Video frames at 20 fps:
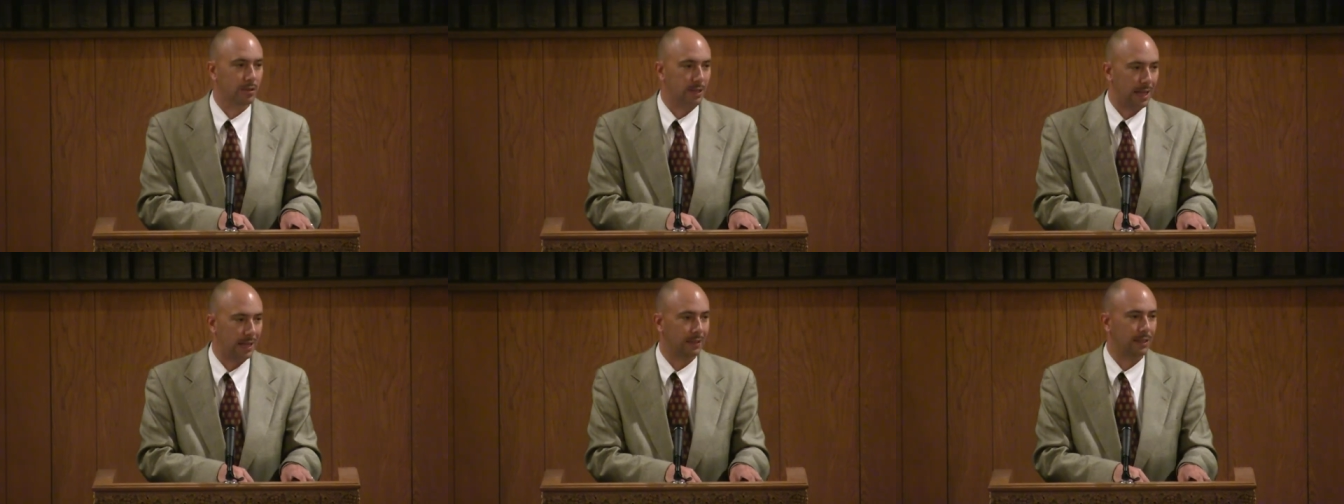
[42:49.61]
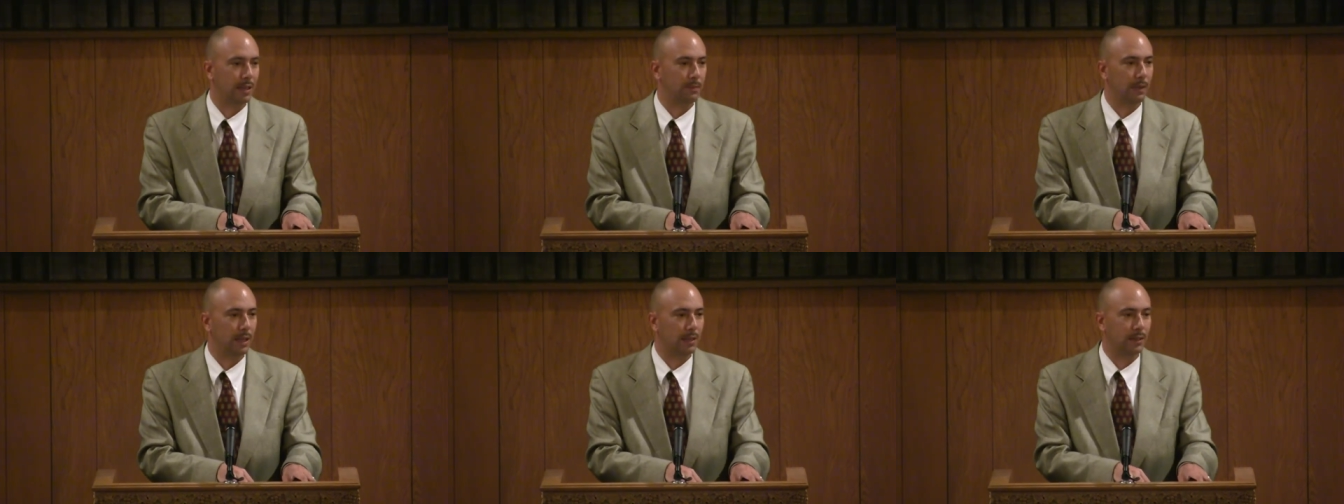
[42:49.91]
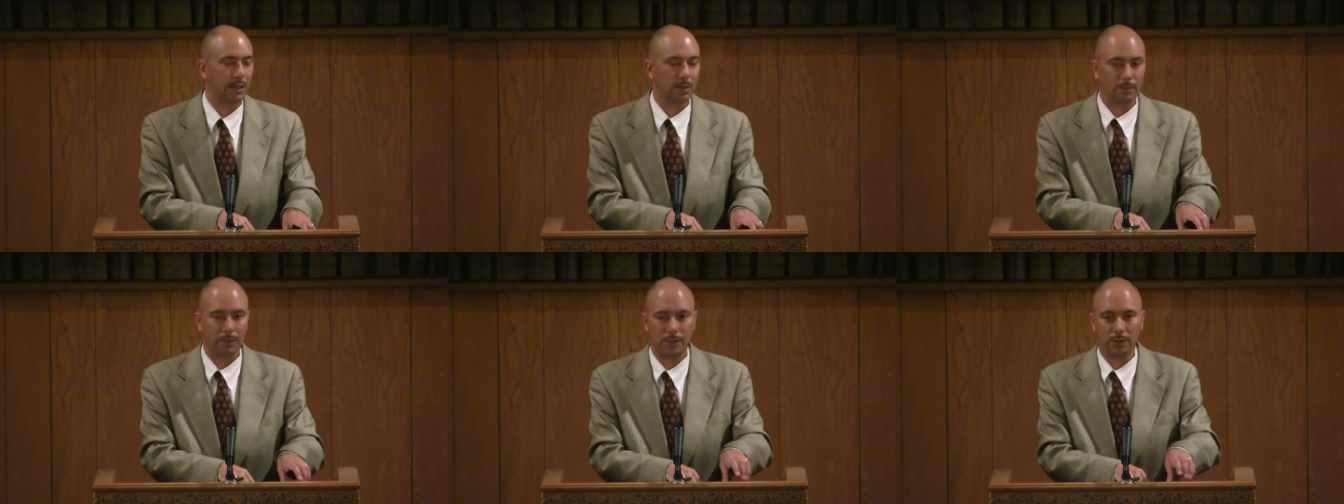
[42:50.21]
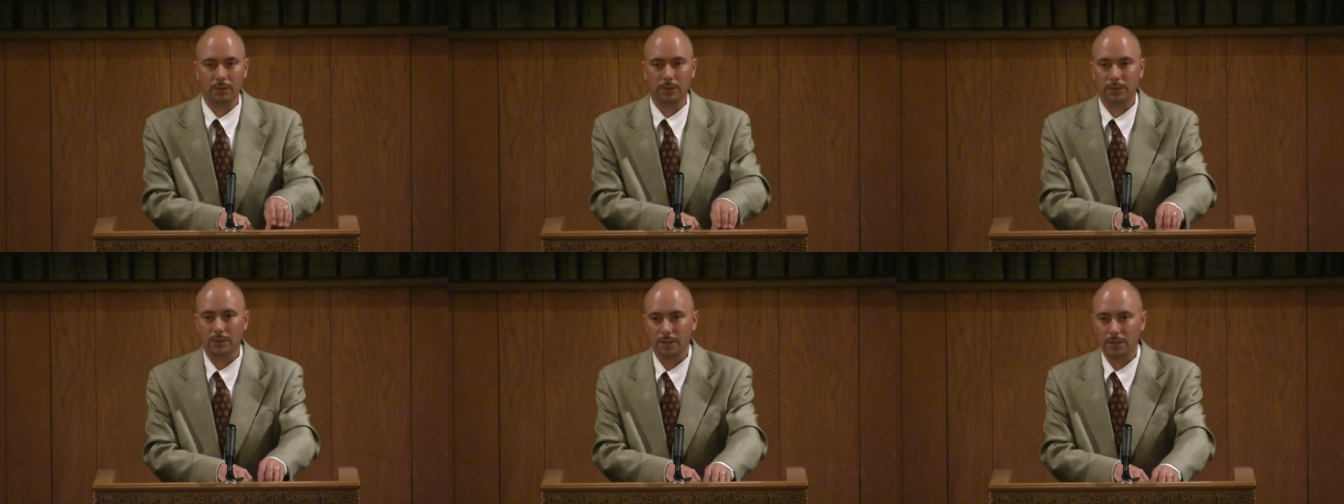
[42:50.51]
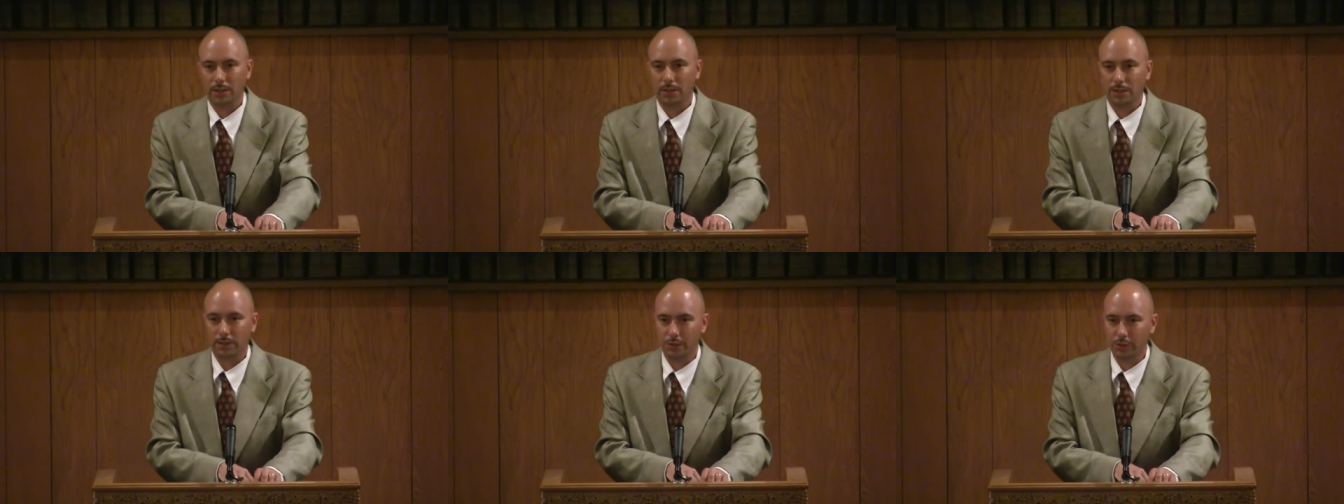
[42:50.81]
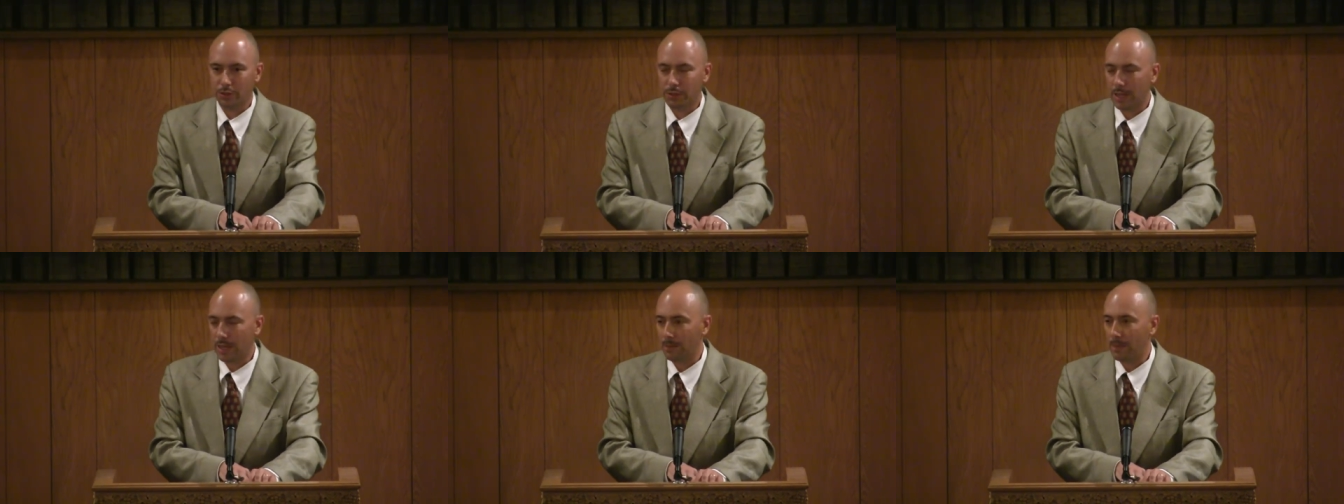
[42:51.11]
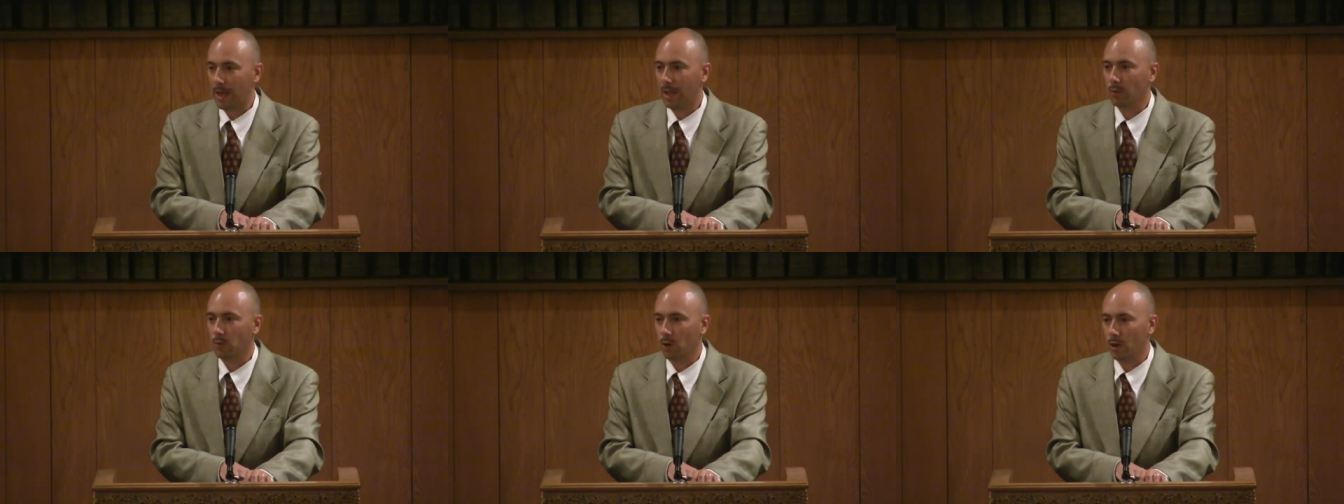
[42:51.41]
Take them, let them do it. You stand
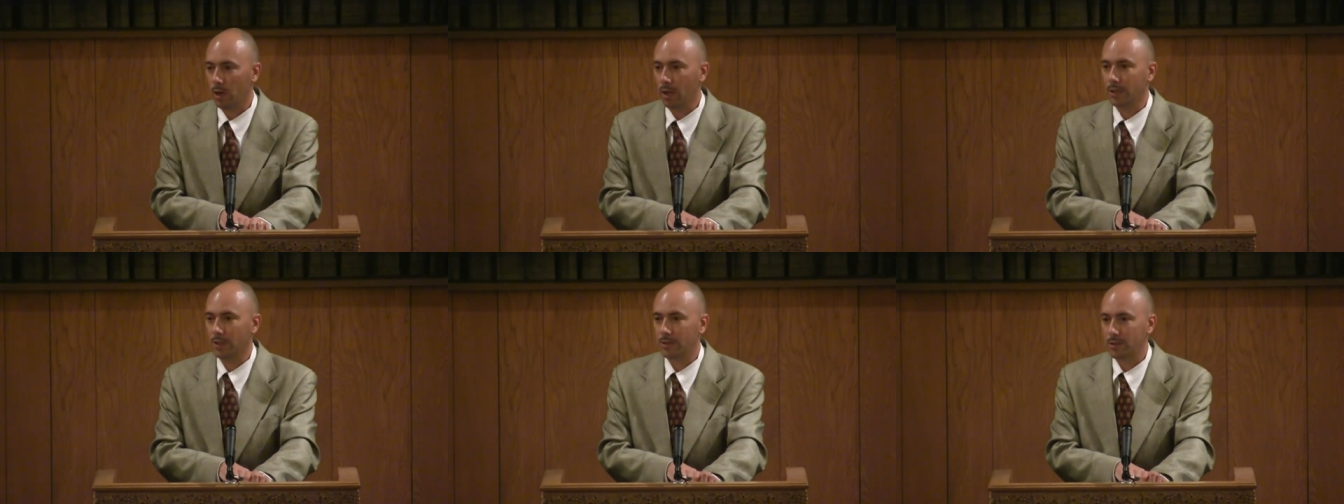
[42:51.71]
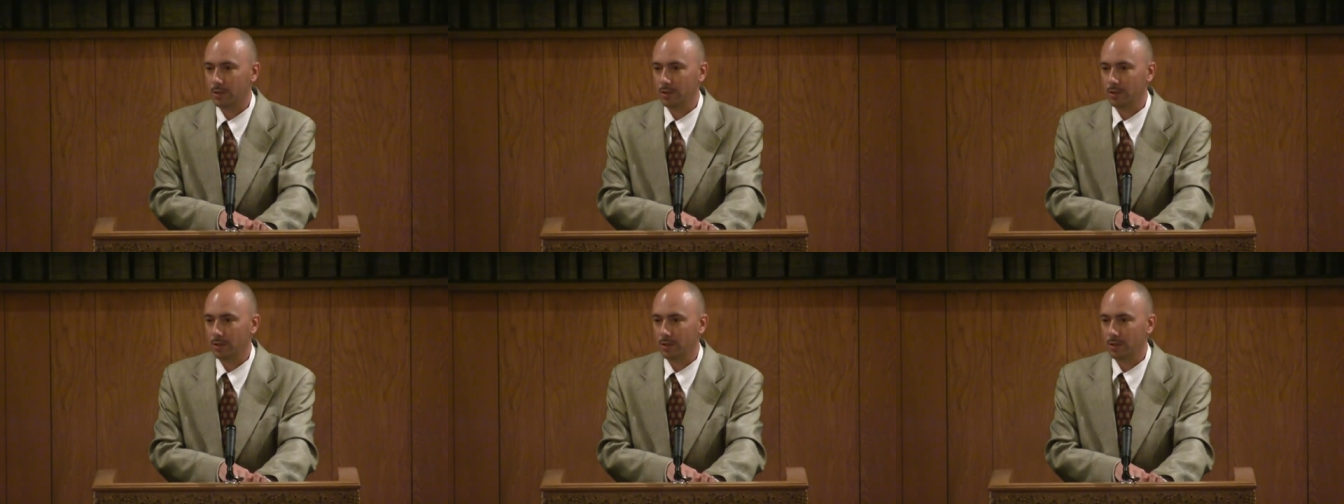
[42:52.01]
back and watch.